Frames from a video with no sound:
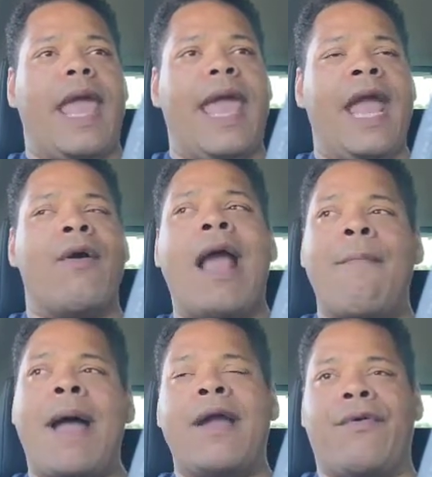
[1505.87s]
air
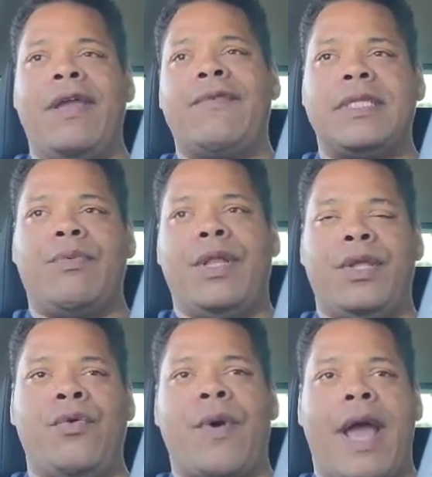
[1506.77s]
out my grievance with
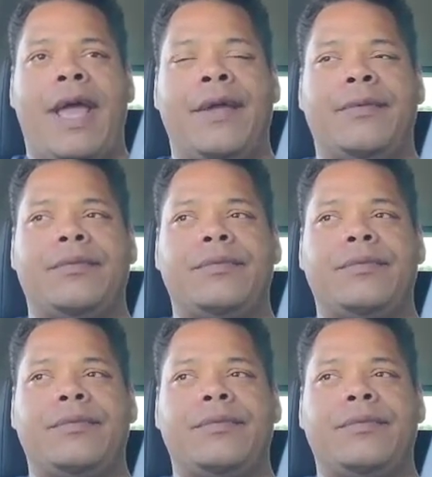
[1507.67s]
you, right?